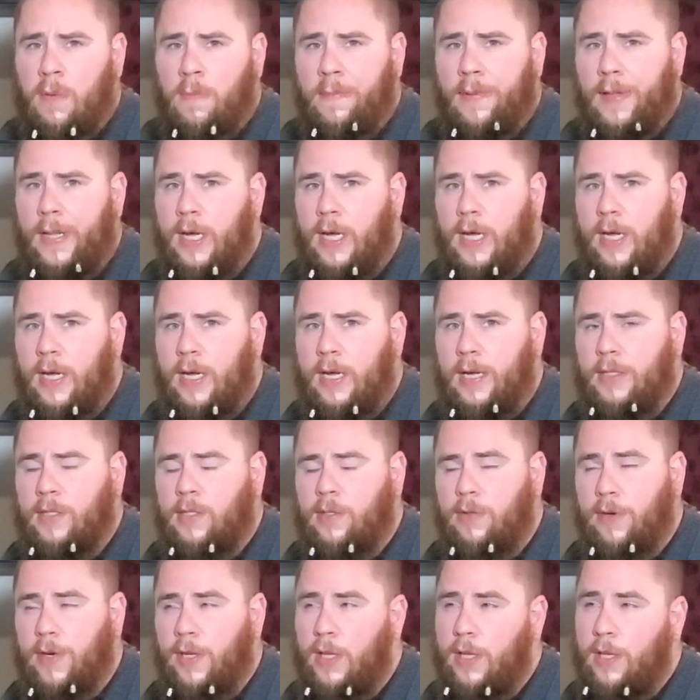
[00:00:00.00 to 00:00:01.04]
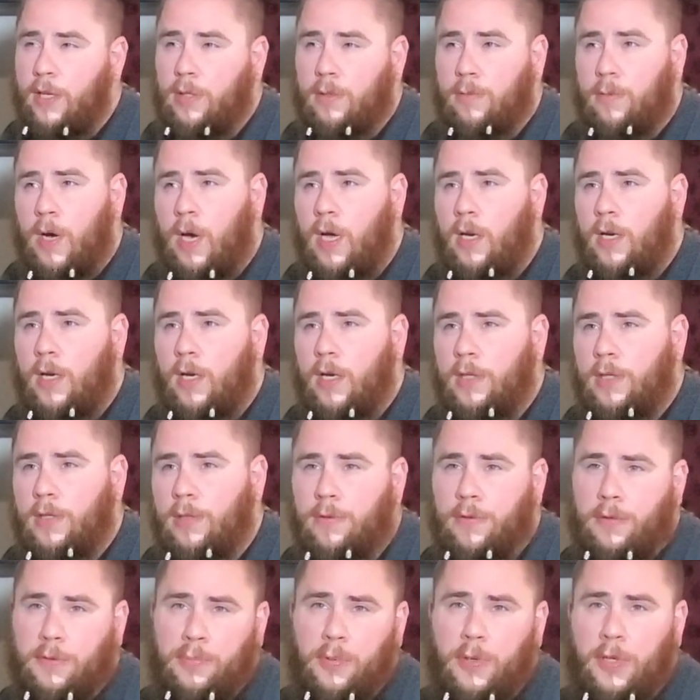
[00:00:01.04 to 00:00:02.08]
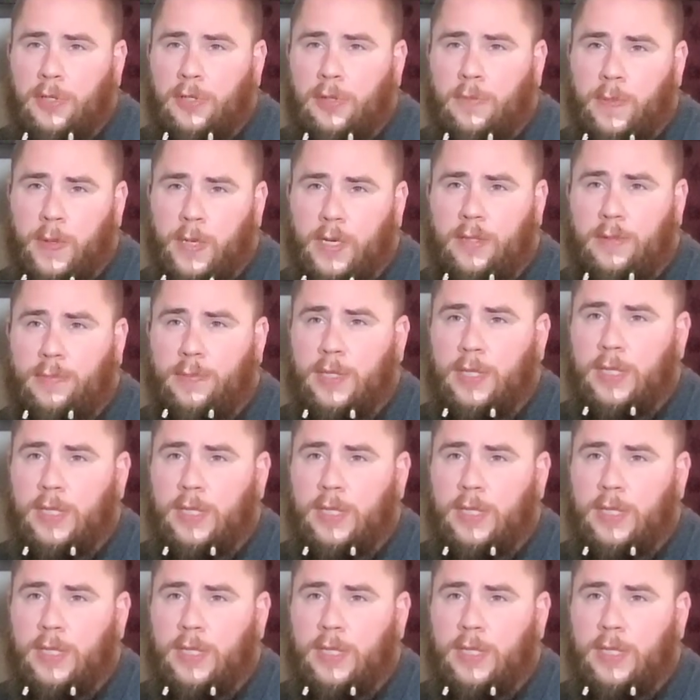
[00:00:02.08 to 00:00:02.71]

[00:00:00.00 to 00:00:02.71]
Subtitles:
Plus 3 liters of water, so 2.2 pounds per